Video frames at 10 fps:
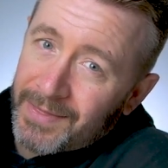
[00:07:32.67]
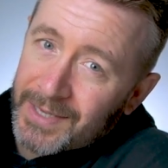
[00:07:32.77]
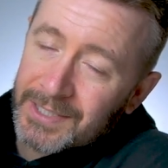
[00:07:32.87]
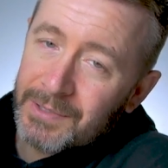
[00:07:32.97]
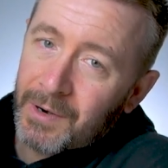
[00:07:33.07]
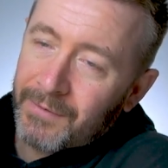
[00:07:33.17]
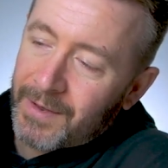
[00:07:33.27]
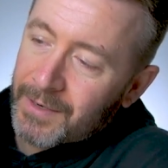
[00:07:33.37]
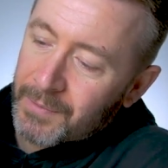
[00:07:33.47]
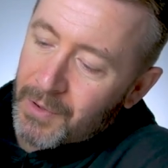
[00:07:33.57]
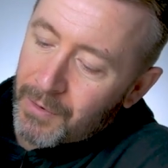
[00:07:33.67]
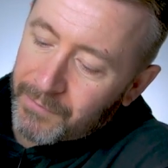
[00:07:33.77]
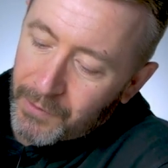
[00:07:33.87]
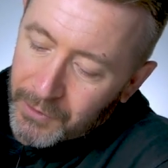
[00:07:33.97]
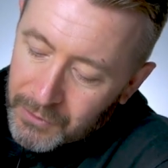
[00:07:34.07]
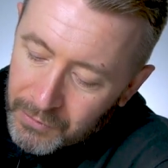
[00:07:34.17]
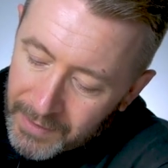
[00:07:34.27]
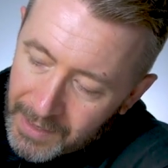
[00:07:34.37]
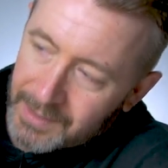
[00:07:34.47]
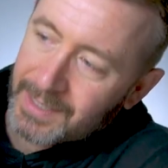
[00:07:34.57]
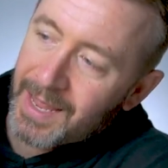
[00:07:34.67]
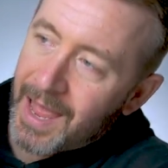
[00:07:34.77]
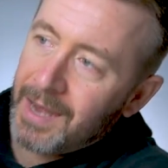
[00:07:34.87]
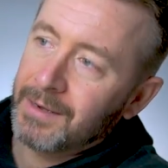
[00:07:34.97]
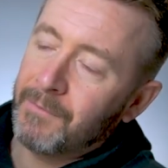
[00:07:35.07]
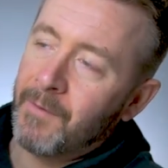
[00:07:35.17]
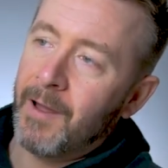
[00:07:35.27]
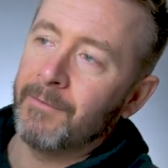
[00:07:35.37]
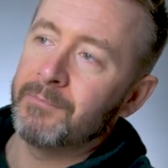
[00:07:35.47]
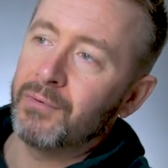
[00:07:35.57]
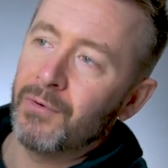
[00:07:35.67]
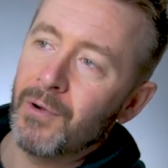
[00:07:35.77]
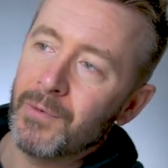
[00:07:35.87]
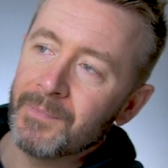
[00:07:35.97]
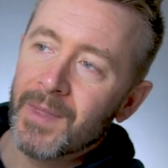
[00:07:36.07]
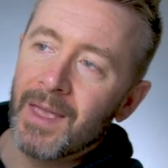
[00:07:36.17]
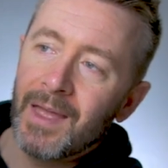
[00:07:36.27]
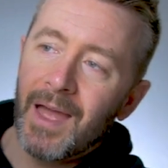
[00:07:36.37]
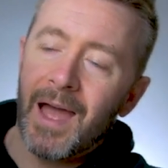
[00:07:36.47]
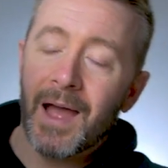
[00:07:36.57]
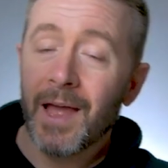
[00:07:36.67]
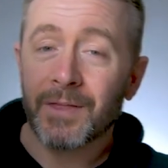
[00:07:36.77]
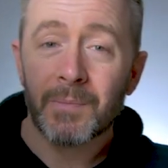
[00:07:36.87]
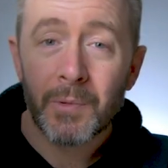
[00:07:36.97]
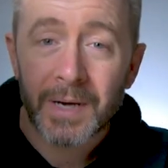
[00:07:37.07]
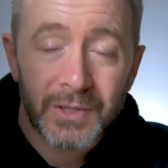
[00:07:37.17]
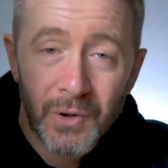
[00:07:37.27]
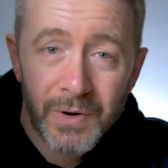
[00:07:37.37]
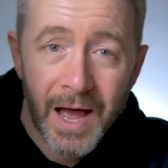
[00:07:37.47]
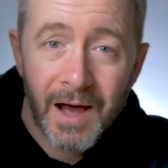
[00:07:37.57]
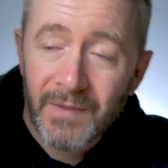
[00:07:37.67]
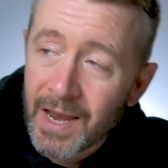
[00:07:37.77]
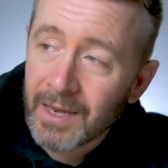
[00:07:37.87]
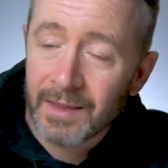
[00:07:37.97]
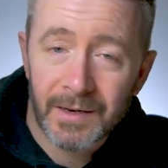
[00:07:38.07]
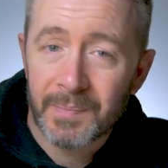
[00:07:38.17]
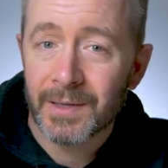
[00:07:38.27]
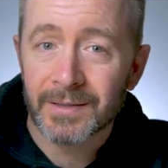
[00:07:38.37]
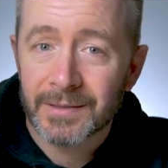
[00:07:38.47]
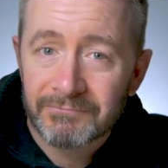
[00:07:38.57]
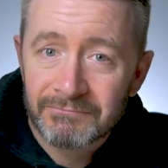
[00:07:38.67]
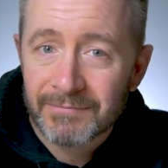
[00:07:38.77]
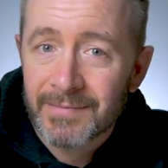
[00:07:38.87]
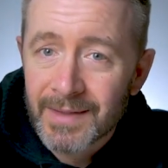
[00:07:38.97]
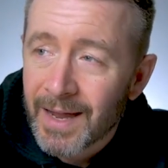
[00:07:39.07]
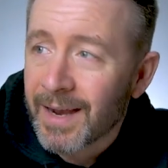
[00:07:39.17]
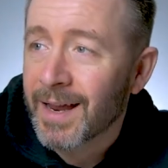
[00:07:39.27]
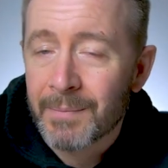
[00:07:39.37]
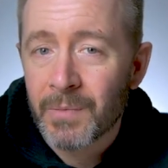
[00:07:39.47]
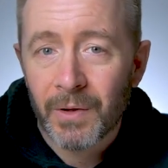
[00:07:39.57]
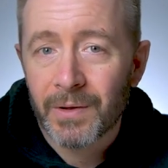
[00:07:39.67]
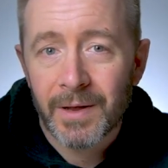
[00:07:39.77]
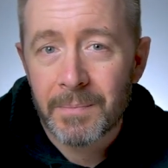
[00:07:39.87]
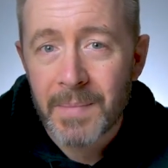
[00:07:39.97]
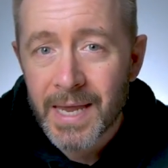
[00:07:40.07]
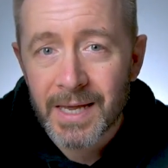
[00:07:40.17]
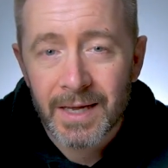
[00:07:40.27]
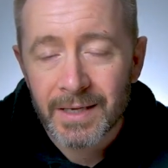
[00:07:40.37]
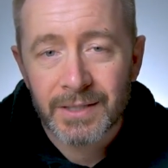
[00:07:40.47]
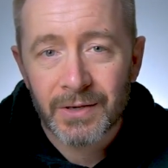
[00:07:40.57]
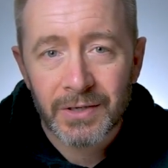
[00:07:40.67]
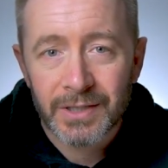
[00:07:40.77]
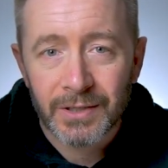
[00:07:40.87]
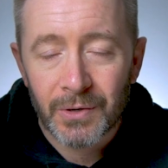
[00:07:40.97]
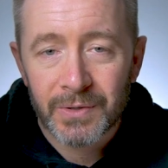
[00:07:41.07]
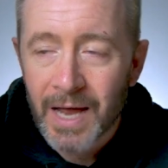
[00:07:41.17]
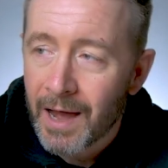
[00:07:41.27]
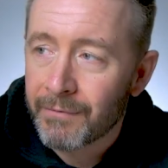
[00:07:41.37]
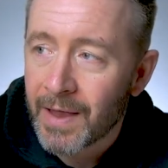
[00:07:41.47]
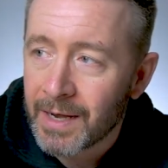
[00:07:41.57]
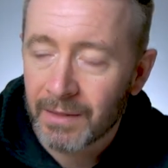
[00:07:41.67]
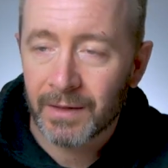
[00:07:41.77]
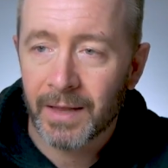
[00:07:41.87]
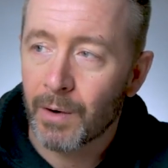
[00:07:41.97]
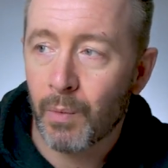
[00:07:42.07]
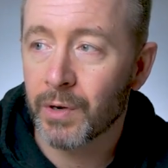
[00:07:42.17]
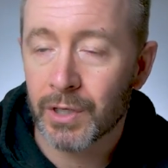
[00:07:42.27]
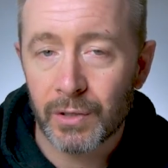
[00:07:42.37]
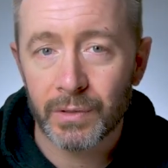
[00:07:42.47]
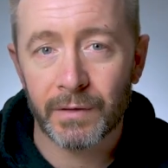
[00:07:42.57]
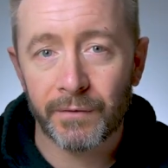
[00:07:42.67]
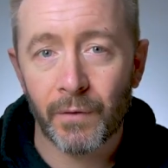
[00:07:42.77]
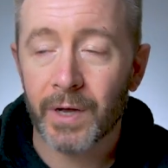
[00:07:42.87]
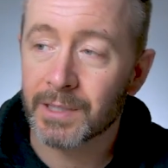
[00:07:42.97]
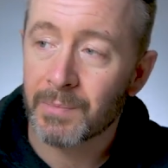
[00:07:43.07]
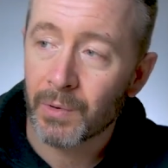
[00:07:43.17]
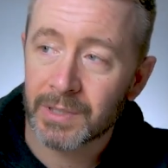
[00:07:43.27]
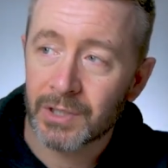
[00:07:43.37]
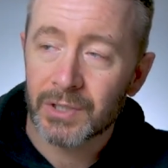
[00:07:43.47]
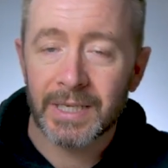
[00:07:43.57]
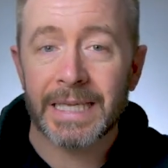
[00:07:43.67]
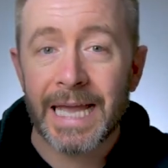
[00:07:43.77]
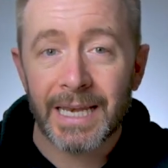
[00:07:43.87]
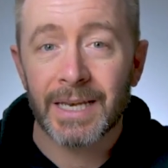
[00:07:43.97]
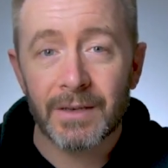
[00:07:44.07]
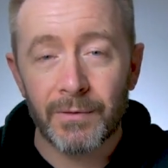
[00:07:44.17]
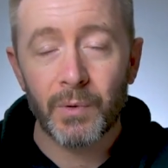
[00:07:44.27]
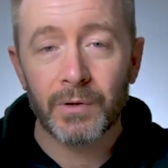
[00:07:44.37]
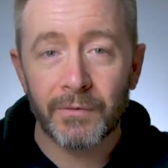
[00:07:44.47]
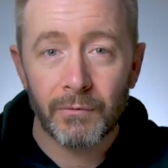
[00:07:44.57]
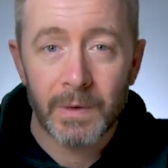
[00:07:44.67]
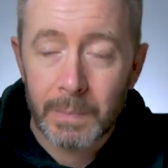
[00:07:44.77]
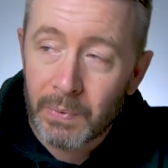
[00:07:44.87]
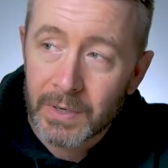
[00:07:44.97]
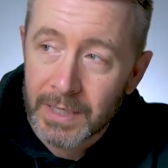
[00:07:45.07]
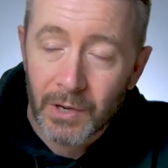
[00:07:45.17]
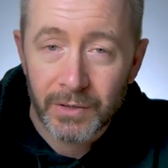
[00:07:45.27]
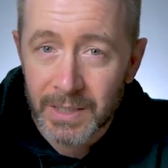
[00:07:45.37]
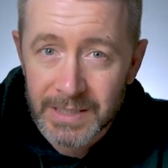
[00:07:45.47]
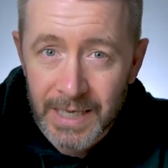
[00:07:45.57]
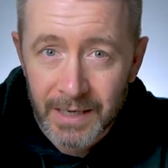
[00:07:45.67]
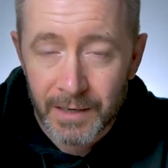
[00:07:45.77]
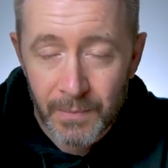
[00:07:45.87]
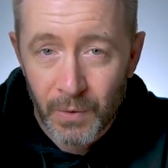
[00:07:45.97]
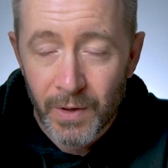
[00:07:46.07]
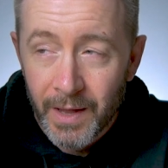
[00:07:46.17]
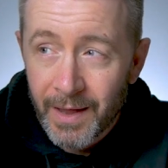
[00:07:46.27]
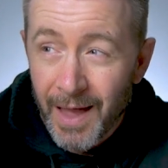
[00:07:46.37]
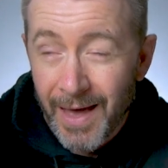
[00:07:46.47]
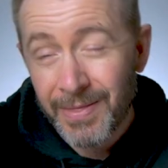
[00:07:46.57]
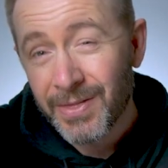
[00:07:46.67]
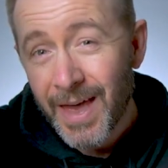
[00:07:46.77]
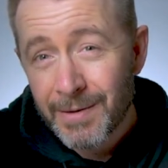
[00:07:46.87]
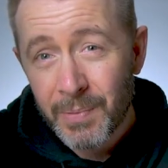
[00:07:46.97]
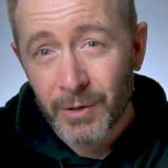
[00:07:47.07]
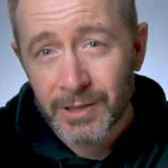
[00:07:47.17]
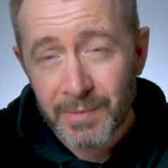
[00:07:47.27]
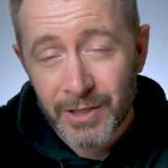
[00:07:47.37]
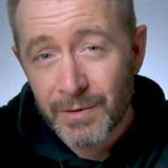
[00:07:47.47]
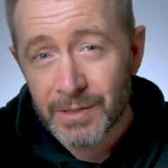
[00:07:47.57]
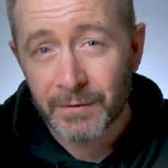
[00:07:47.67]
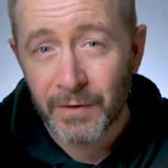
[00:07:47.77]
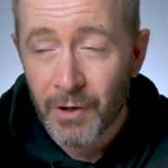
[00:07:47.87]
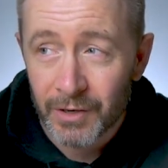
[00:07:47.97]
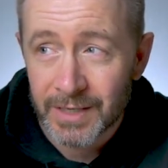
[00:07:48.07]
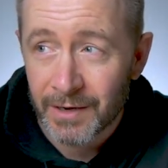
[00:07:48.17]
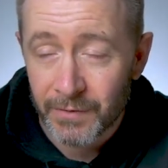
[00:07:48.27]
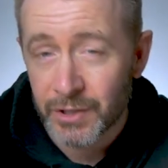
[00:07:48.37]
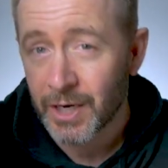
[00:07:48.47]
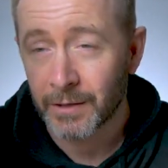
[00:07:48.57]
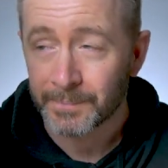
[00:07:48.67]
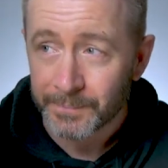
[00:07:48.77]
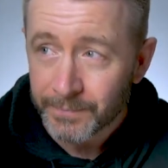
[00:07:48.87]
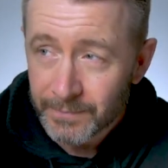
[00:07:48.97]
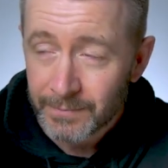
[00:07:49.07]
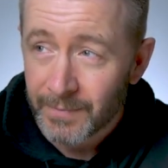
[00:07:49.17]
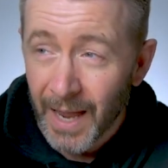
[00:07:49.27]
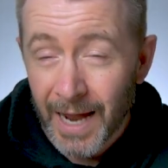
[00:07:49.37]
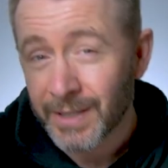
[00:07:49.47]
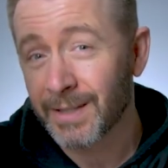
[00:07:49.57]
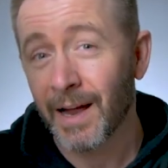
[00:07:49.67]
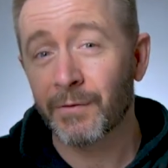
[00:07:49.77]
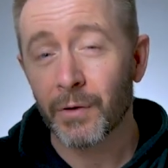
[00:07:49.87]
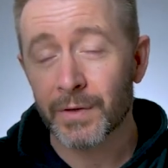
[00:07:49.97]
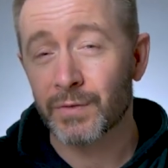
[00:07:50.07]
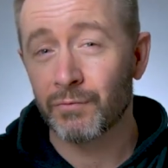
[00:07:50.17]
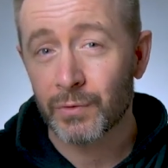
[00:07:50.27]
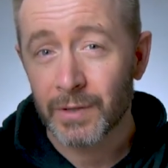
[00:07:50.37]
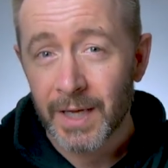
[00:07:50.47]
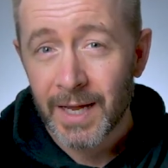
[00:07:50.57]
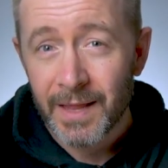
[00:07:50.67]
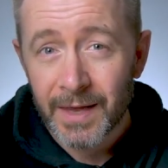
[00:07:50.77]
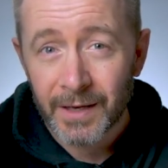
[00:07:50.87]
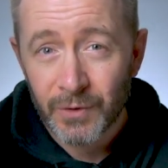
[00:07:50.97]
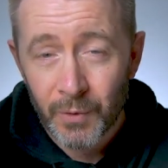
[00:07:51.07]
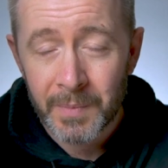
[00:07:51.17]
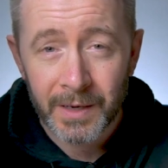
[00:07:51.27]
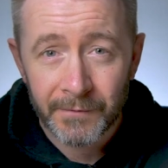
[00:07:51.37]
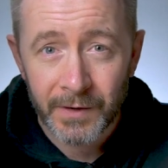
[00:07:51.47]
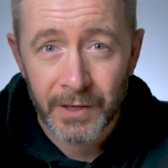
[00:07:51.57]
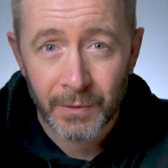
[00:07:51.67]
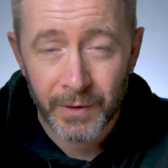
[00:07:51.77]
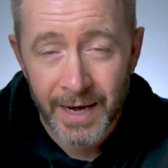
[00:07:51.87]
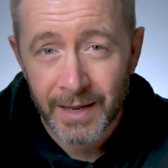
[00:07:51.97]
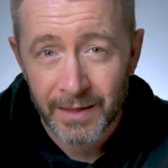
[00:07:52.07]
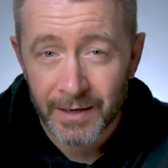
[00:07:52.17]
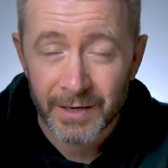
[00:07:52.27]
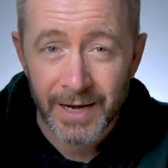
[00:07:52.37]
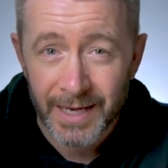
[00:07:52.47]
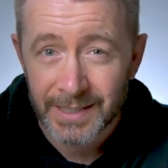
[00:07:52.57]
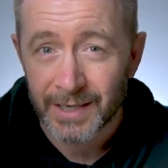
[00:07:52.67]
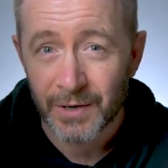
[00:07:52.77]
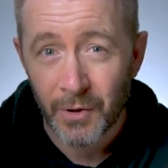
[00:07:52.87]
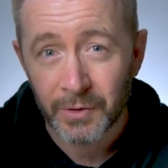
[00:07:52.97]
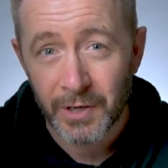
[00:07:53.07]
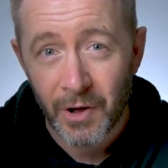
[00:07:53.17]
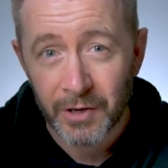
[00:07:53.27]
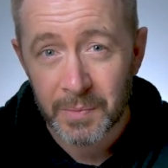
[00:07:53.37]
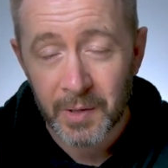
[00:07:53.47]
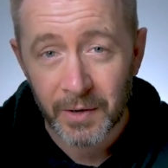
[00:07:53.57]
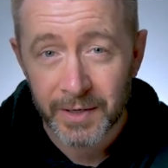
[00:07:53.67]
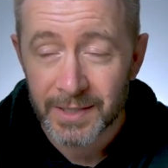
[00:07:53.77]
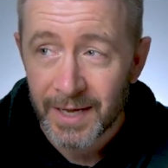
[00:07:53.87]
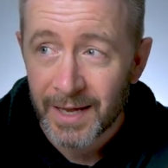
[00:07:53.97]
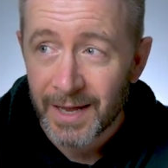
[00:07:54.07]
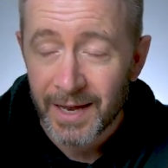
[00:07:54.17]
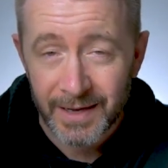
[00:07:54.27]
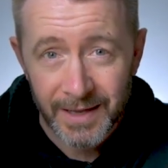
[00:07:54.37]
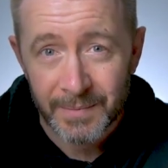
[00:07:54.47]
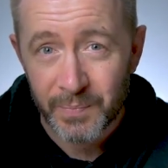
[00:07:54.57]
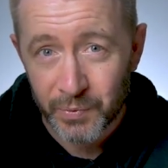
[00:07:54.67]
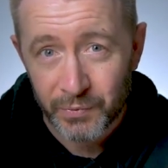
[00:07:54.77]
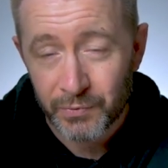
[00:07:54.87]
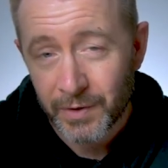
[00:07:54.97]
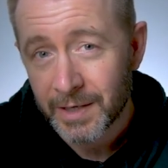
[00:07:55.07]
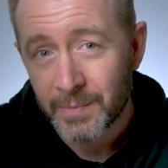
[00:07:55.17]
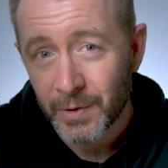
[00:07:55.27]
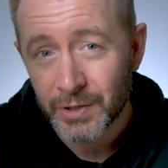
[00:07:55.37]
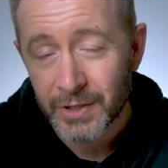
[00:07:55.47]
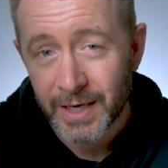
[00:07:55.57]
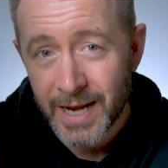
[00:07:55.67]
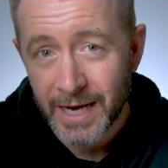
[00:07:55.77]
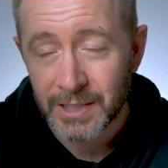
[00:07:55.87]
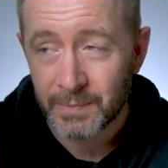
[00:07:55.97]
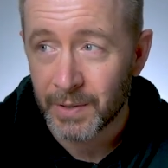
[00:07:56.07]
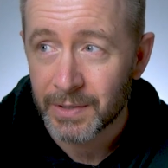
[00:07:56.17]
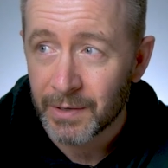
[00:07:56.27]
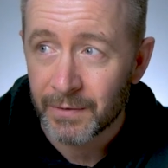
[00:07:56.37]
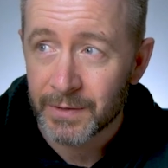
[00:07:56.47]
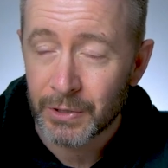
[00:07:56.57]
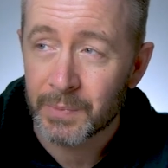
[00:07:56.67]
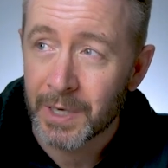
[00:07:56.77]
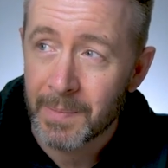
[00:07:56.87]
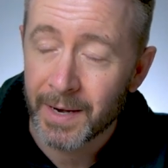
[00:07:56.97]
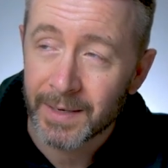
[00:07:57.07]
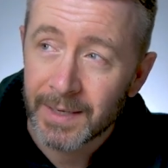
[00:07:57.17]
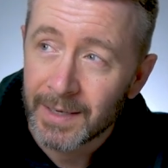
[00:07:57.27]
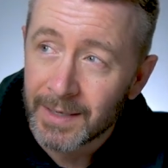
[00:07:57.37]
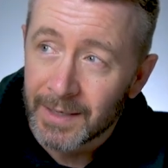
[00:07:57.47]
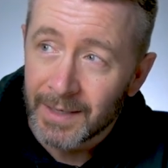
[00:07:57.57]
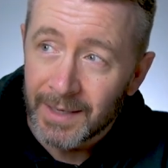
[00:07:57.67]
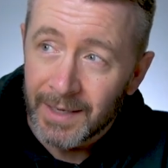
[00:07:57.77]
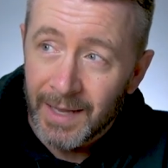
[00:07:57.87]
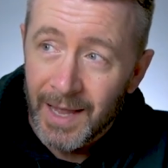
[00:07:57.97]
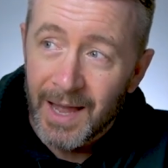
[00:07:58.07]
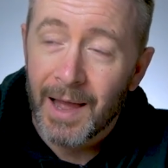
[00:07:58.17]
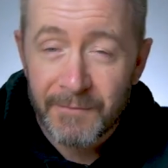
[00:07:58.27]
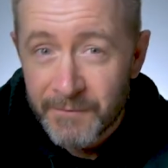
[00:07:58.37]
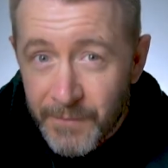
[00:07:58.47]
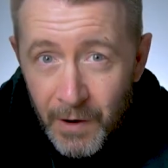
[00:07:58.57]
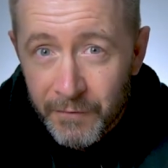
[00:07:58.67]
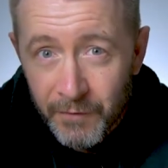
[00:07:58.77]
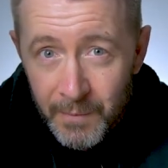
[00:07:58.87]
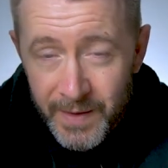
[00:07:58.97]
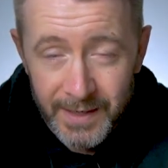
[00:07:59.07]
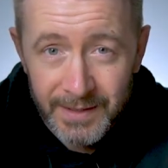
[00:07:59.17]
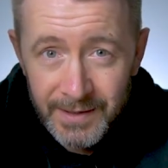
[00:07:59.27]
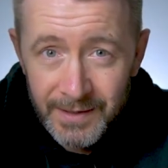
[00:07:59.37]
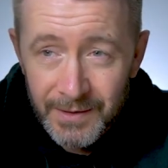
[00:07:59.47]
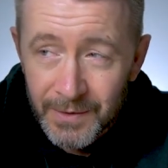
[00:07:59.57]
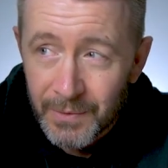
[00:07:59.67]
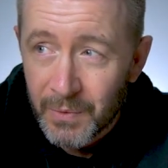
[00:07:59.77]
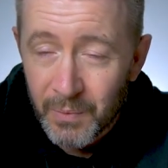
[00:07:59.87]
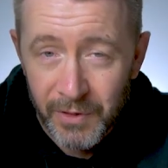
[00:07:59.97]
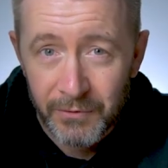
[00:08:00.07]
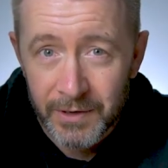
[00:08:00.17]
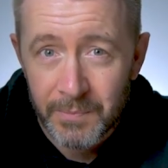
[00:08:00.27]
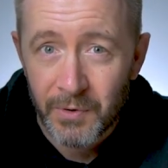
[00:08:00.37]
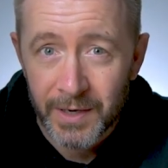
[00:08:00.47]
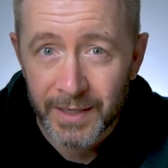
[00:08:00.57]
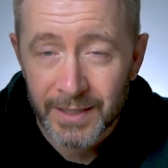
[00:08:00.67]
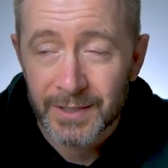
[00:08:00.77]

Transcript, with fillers: This is the one I've ended up going for, the Creality Ender five Pro. At the moment, I don't have anything to build. I'm not a maker as such. I don't have anything that I want to use it for. It's mostly just to get into the world of three D printing, understand it more, and then possibly use it for content on the channel. I, I've got this rule that I don't make a video on anything unless I can hold an argument on it, and that I'm pretty much an expert on the subject matter. I'm far from that with three D printing.